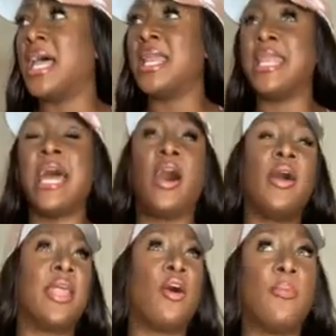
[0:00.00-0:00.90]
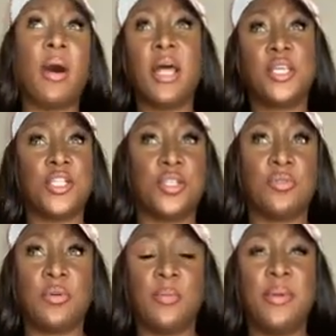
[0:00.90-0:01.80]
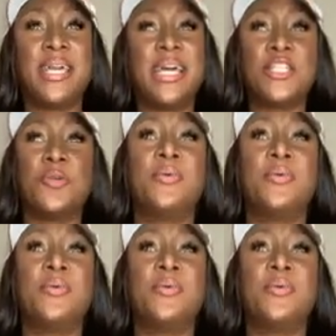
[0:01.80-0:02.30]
Now it all bothers you because you're